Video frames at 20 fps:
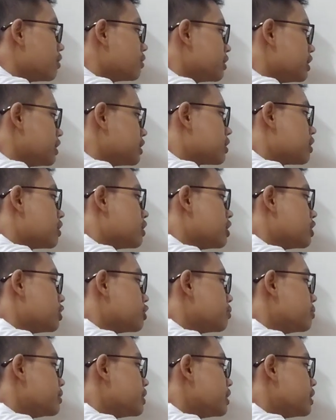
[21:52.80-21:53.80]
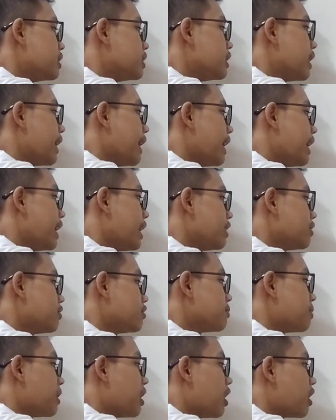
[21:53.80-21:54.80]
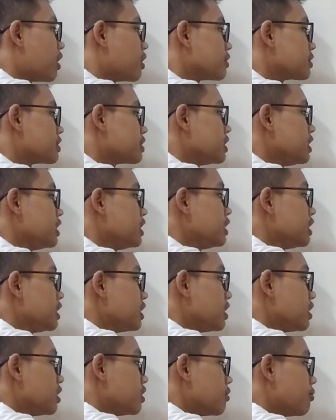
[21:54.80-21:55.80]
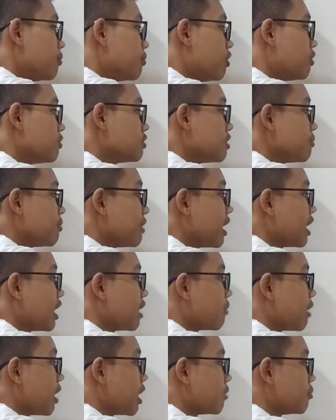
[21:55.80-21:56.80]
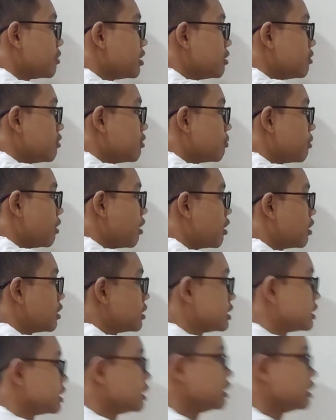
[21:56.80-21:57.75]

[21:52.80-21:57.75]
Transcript: always going to be a to the power of c multiplied by b to the power of